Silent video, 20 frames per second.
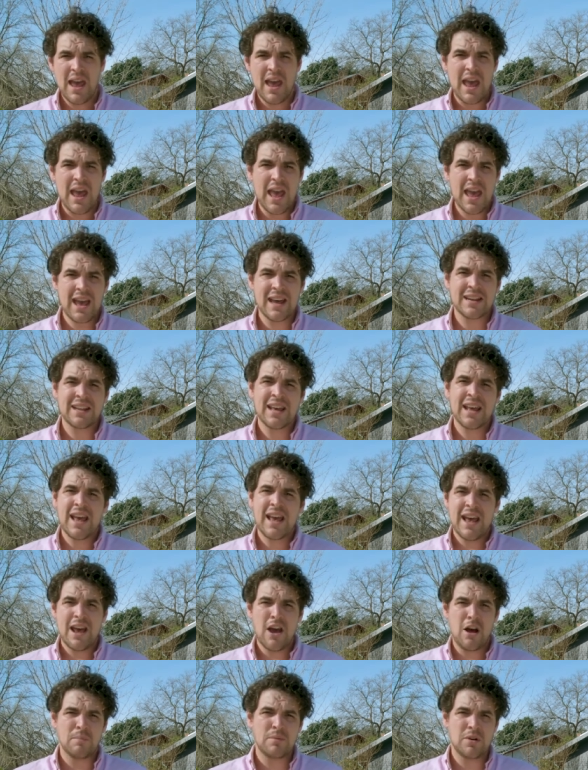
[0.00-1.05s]
and
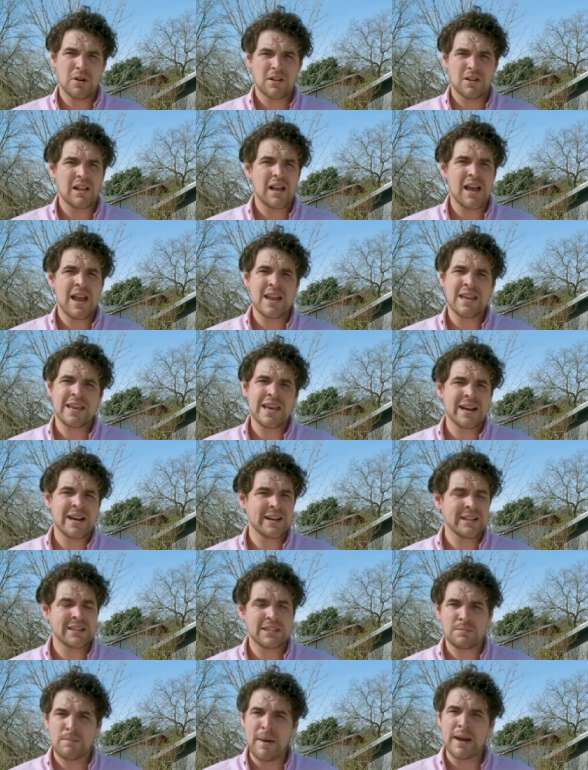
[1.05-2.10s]
help your client get an
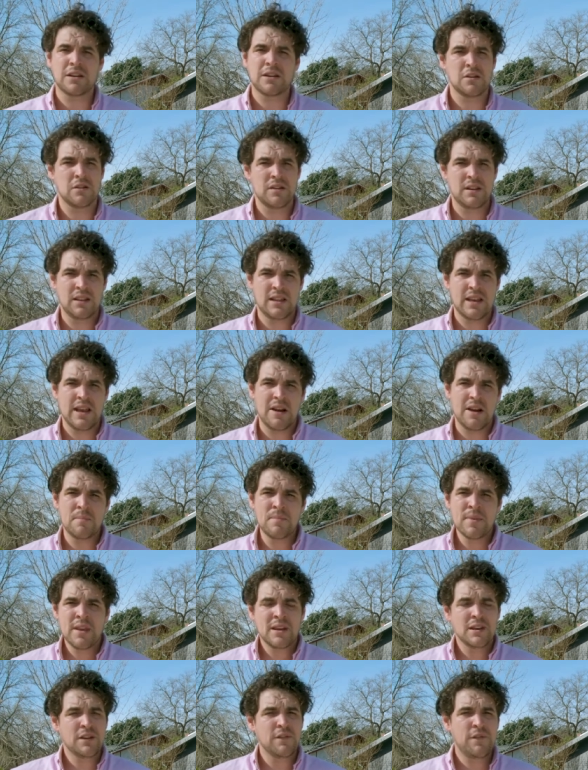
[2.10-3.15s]
inspector in there
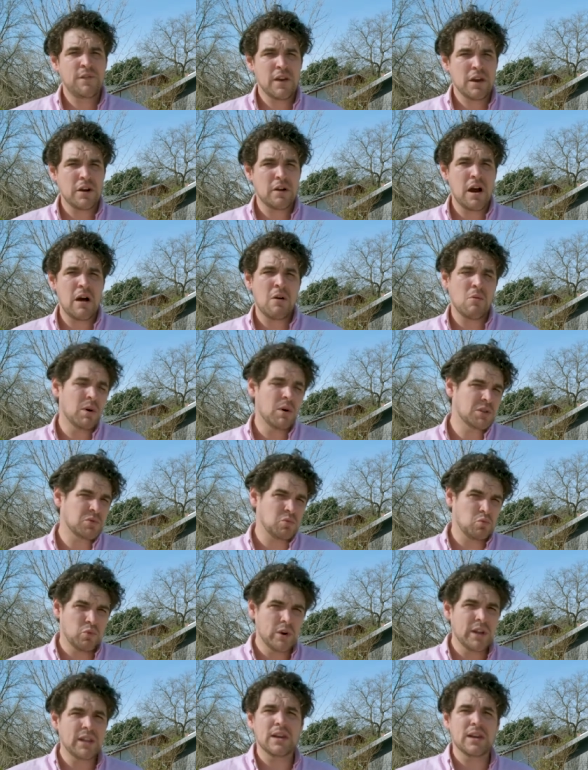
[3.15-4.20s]
to figure out what's
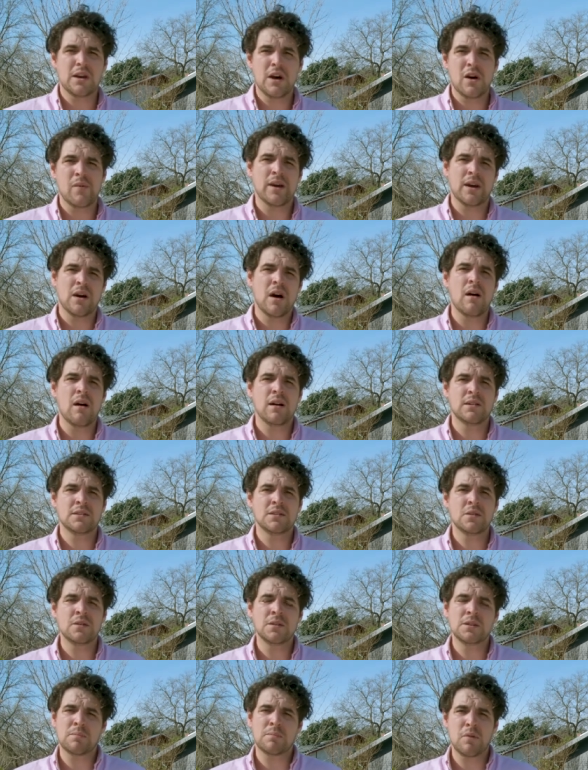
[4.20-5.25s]
really going on
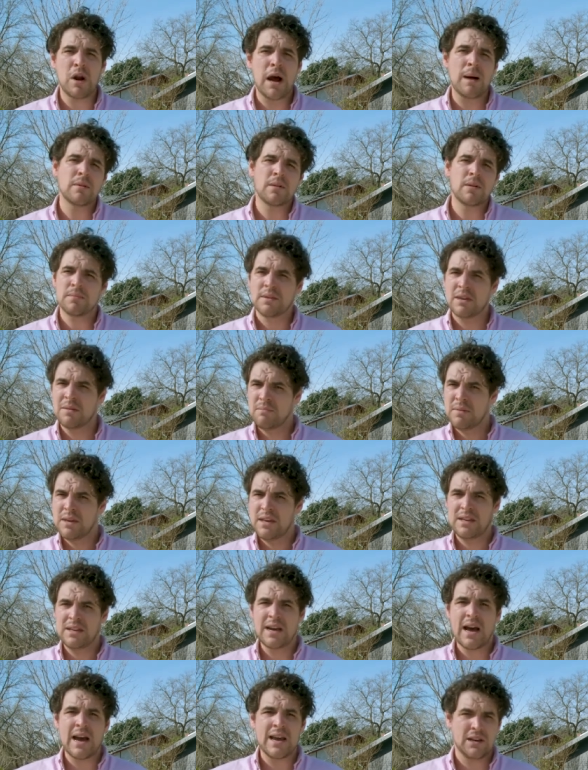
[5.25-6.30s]
so that the problem can
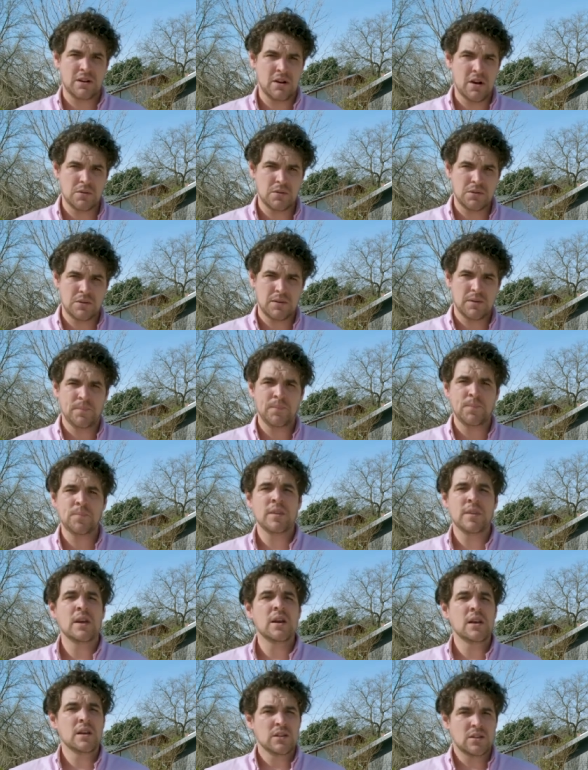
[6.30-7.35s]
be diagnosed.
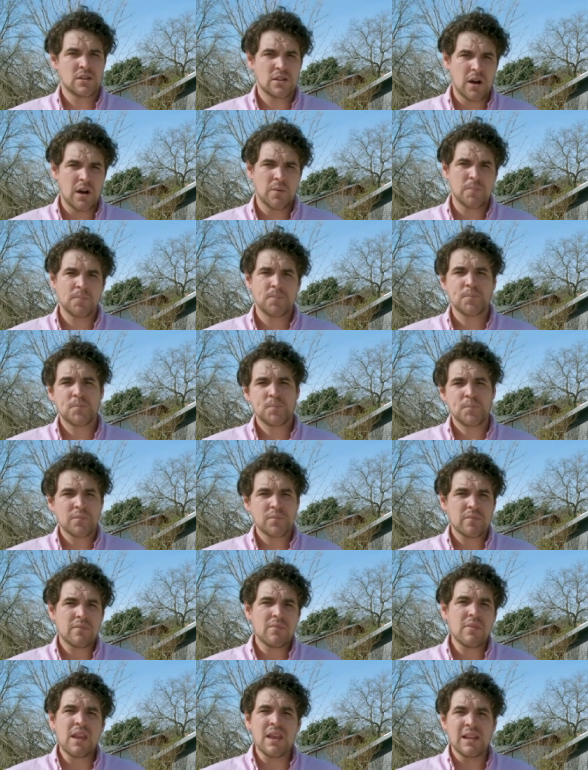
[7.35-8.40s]
So
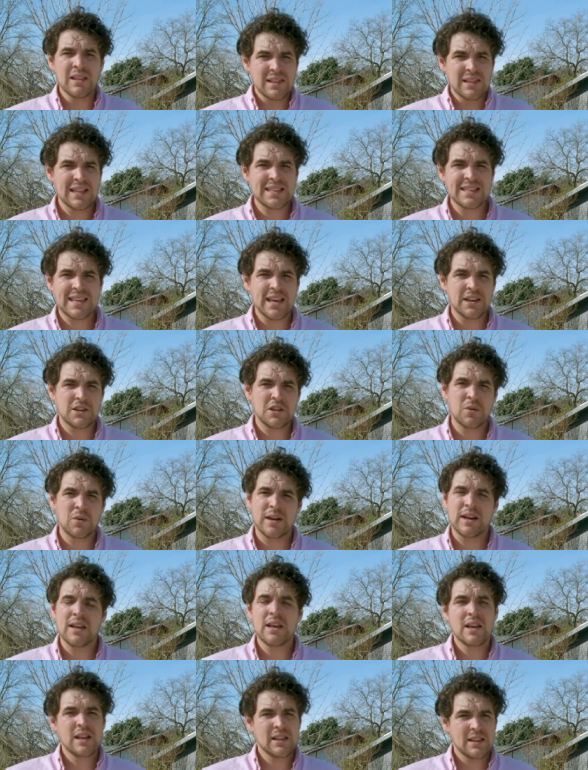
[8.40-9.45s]
let's get to it.
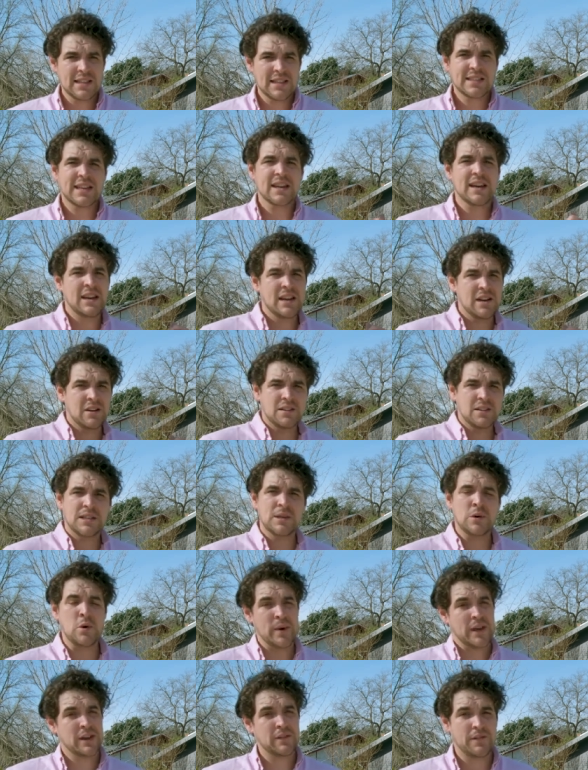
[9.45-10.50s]
Let's get in here and see
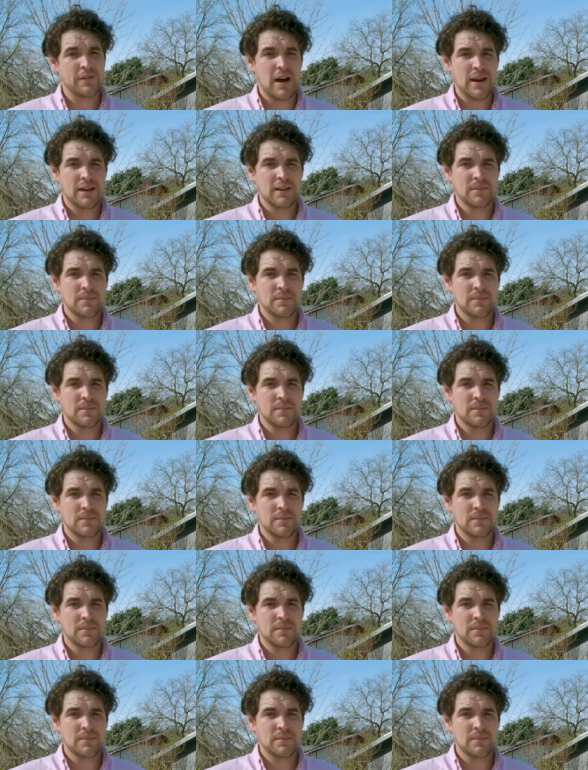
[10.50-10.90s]
what we can find.